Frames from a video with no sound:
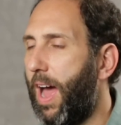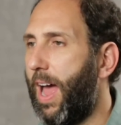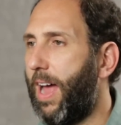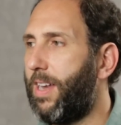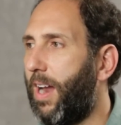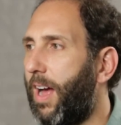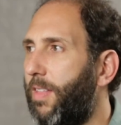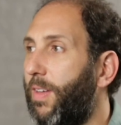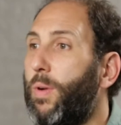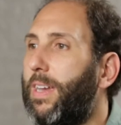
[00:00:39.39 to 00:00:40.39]
And
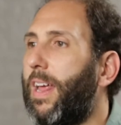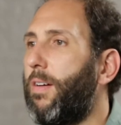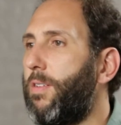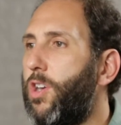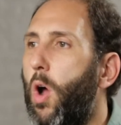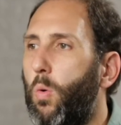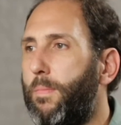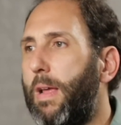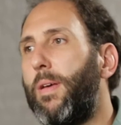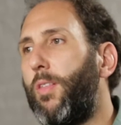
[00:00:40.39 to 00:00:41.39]
then we'd get a
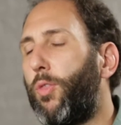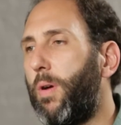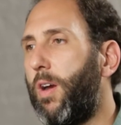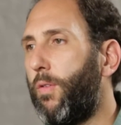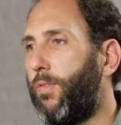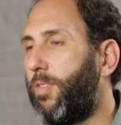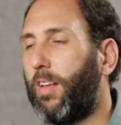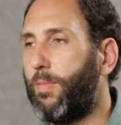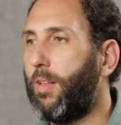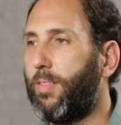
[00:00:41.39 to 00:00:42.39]
note maybe 3 or
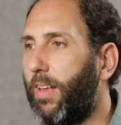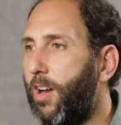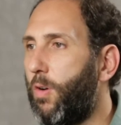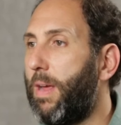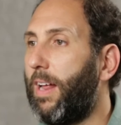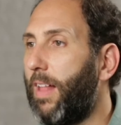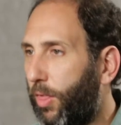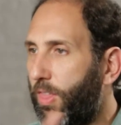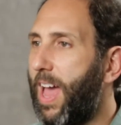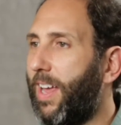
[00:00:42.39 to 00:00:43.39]
6 months later being
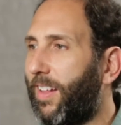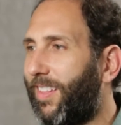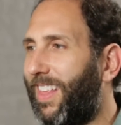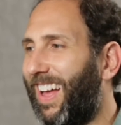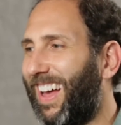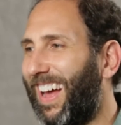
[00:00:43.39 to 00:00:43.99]
like, thanks.